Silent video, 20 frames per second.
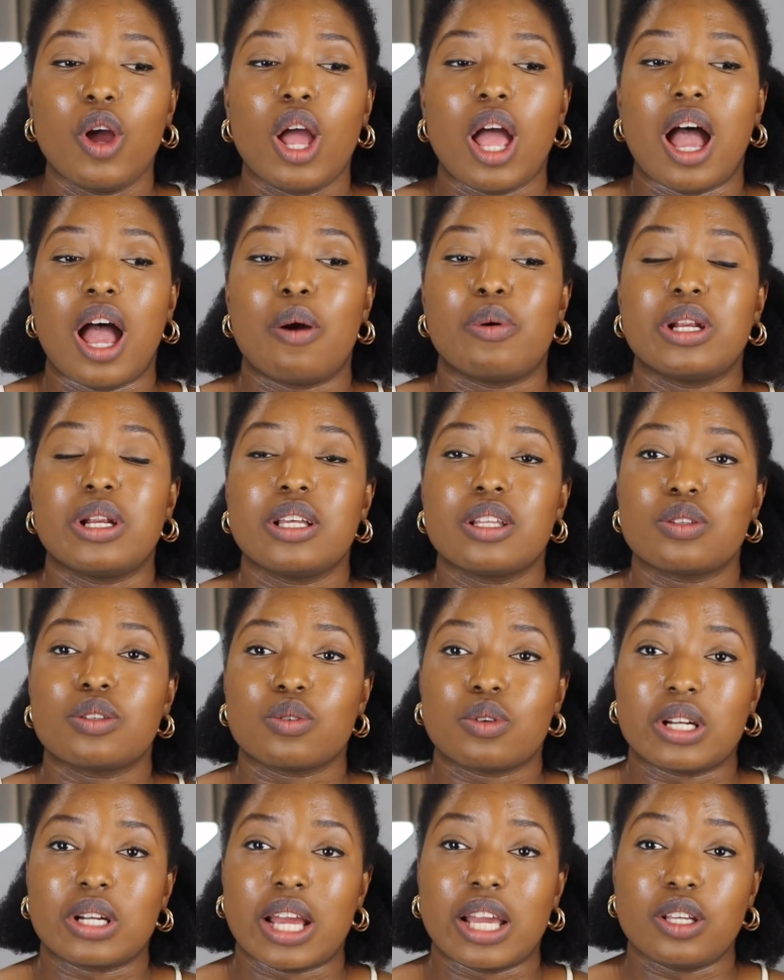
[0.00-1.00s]
I wanted
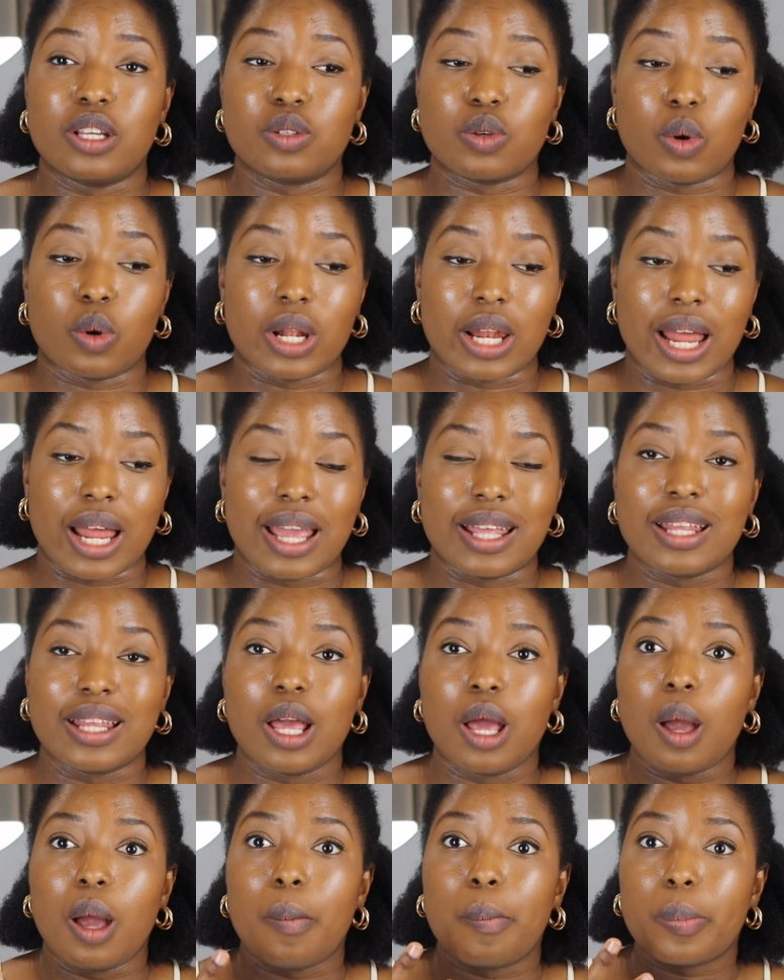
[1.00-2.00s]
to order it online,
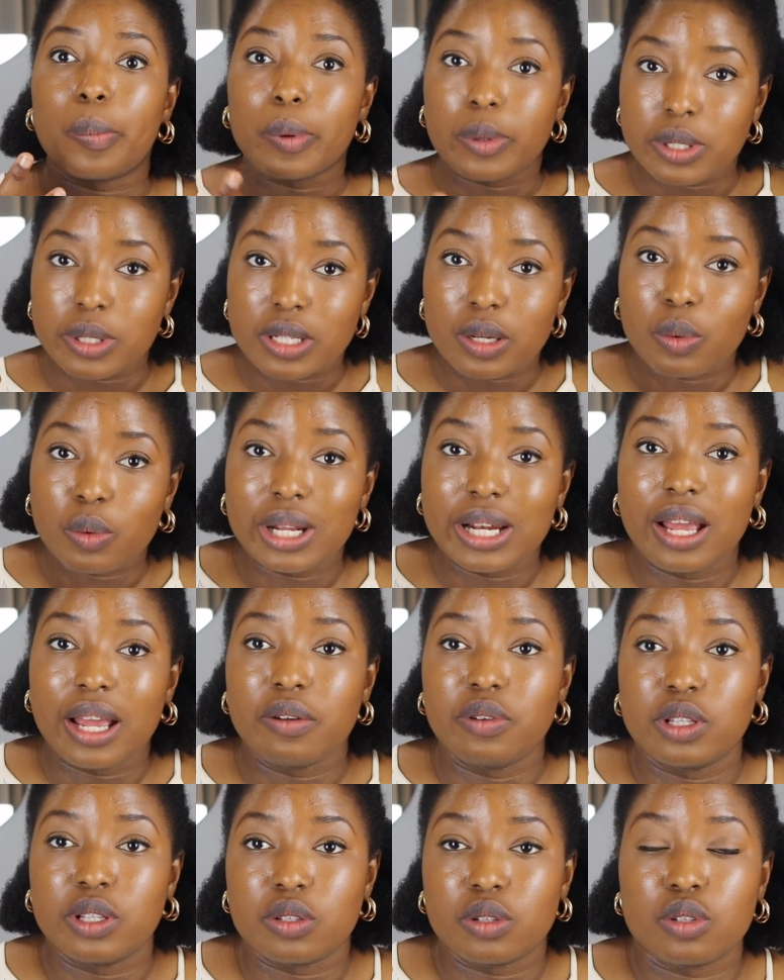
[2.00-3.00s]
but when
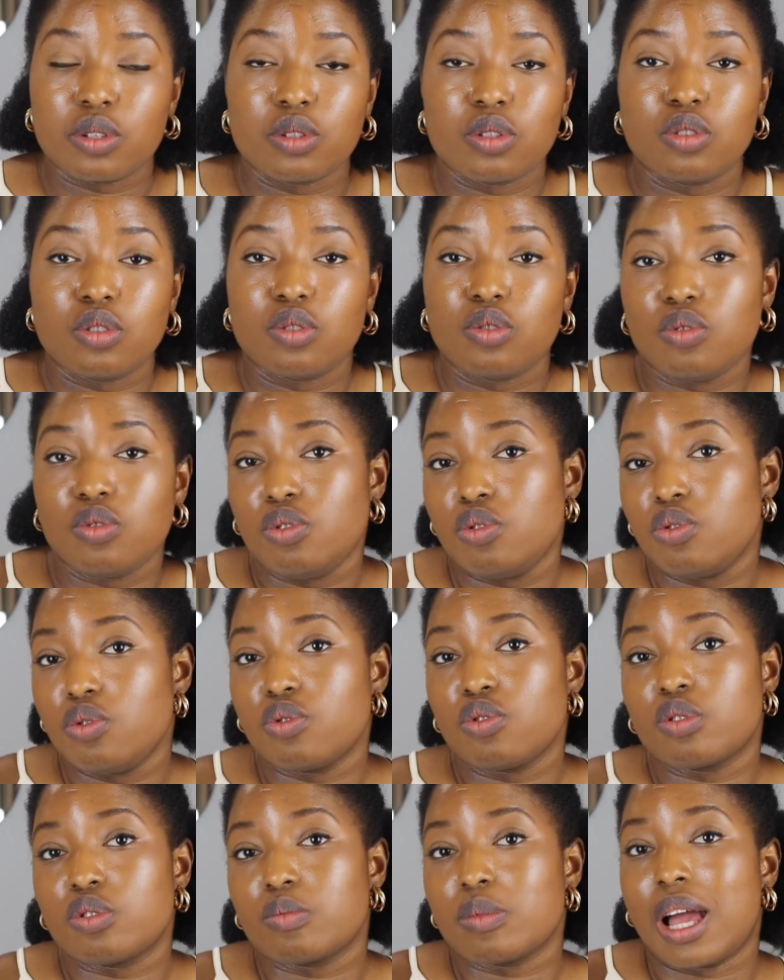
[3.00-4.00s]
I returned to
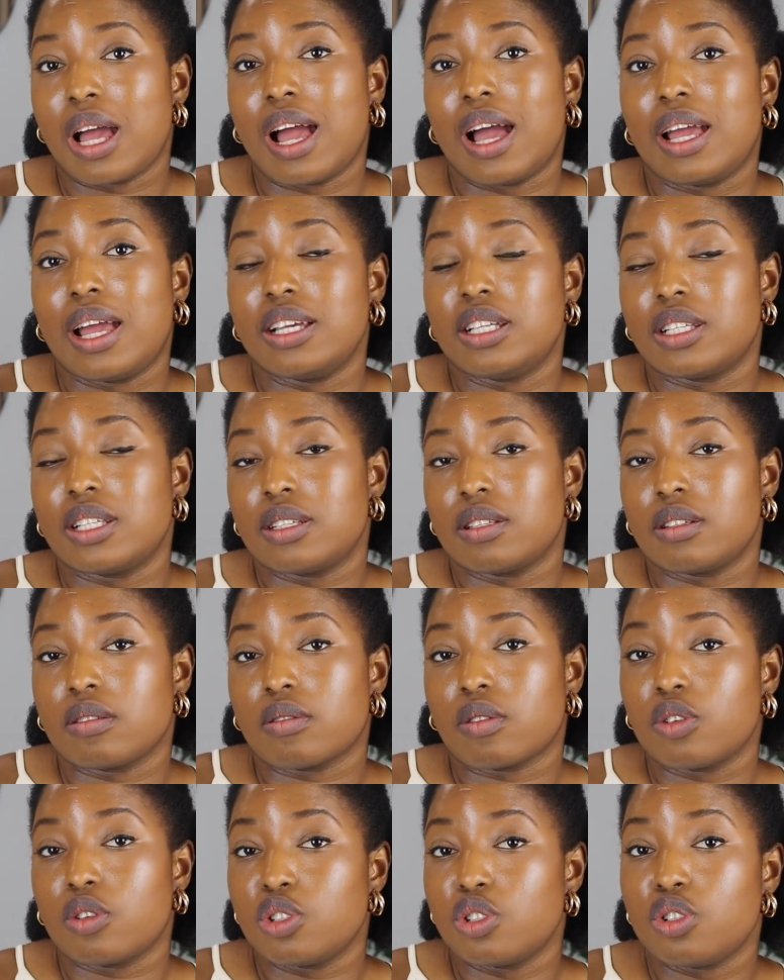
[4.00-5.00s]
use, I
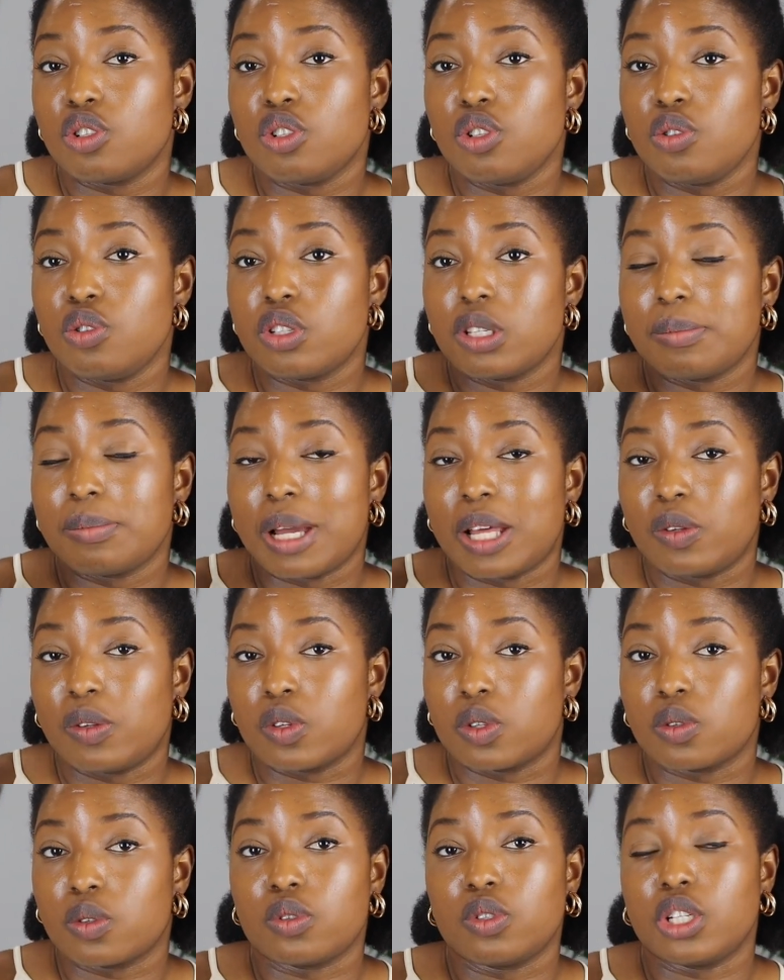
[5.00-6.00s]
continue using my
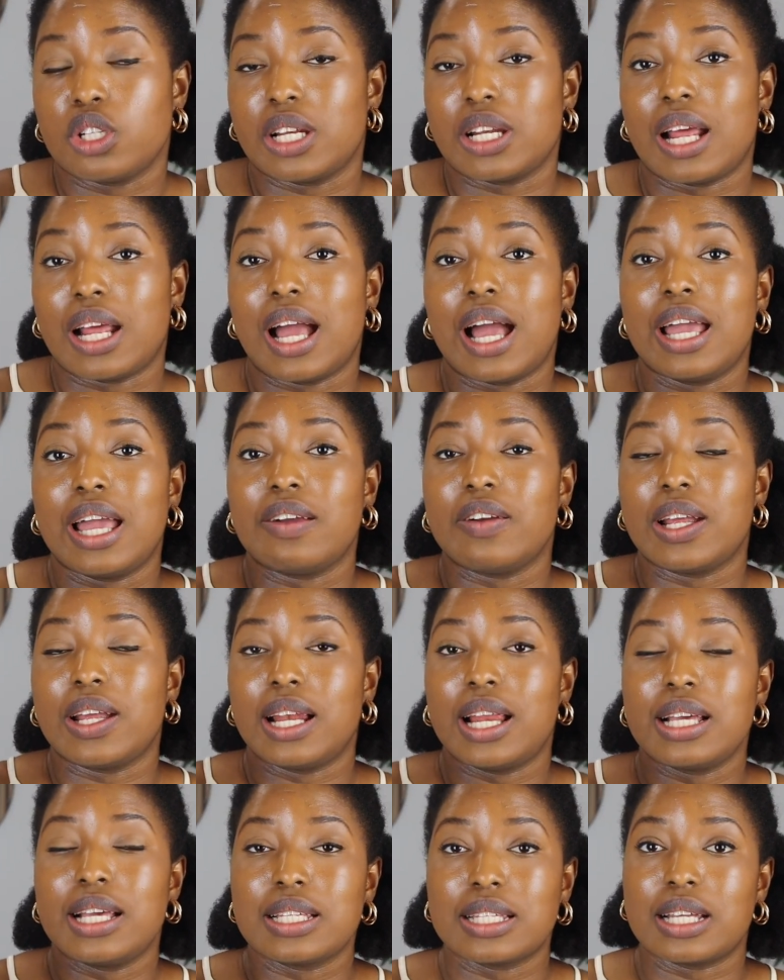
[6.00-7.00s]
Neutrogena, I
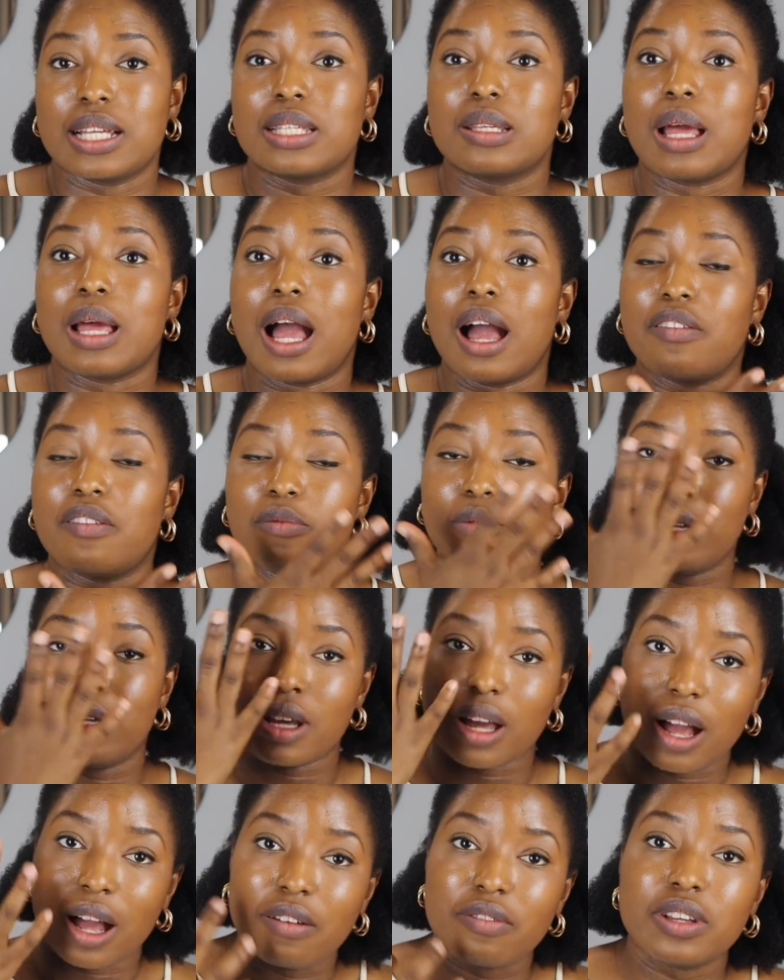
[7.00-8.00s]
realized that I've
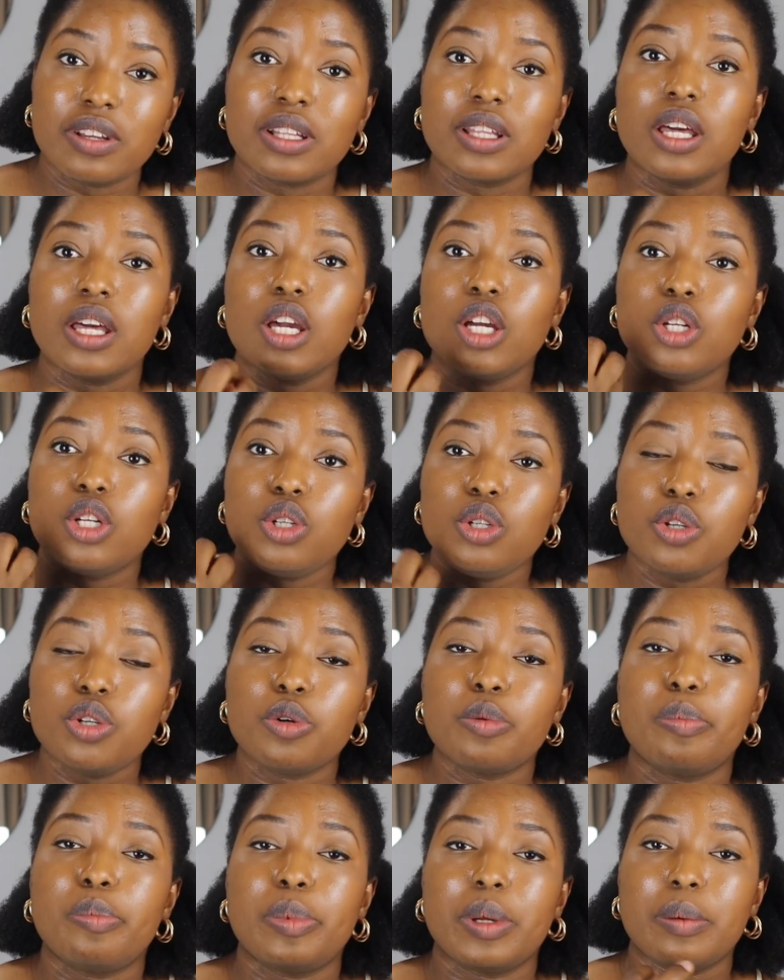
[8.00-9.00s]
been having
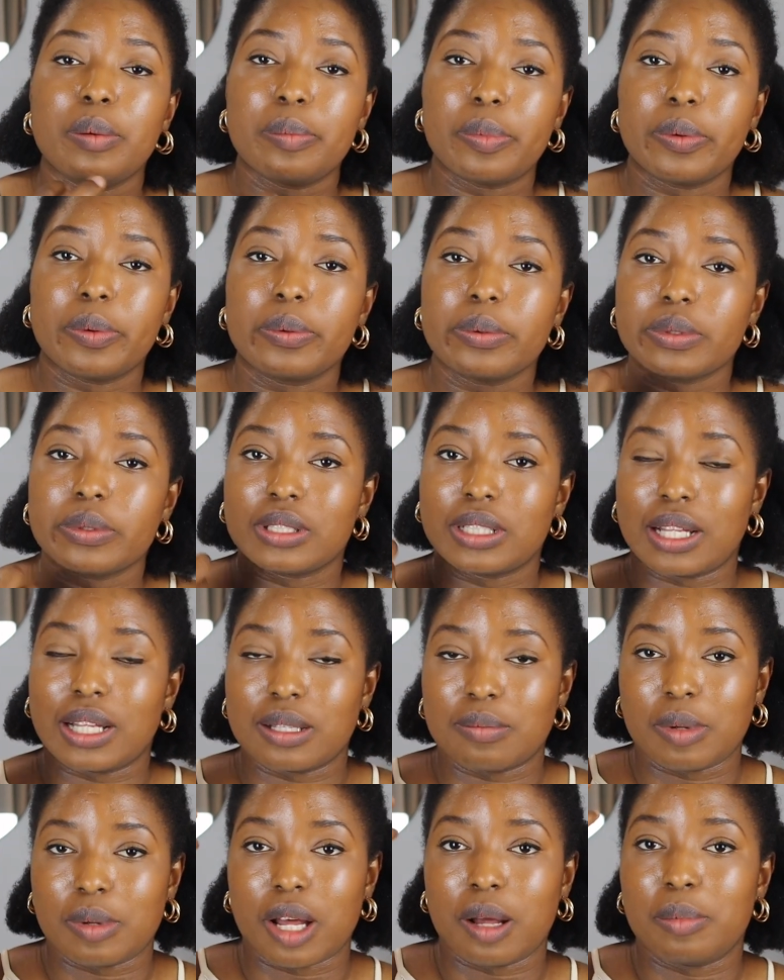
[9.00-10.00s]
new pimples
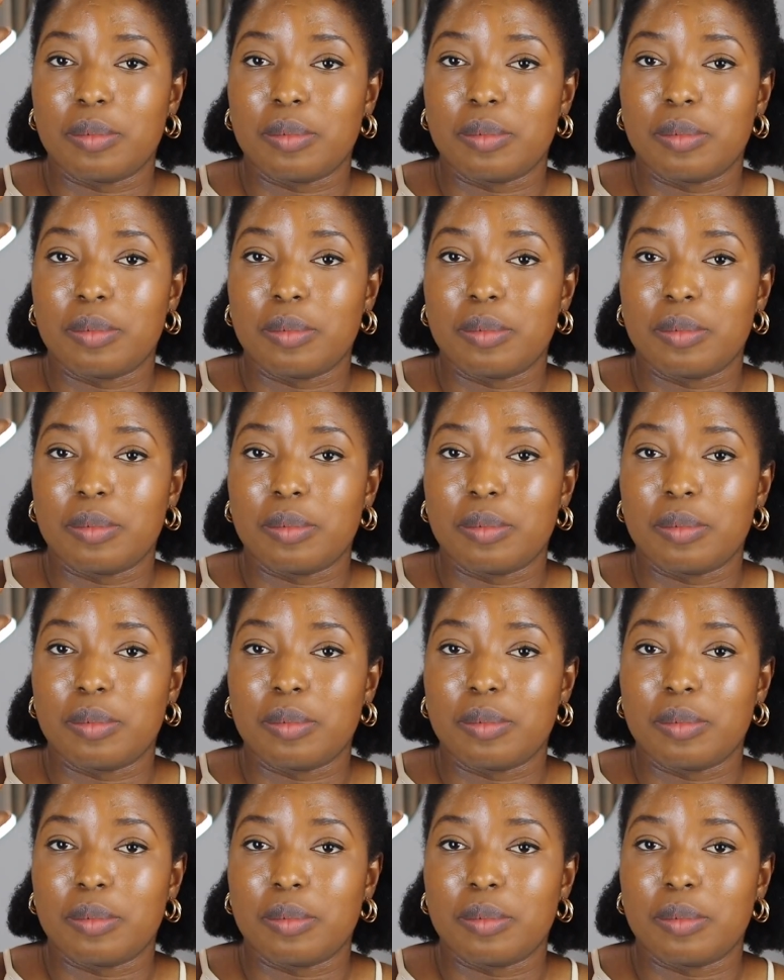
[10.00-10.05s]
that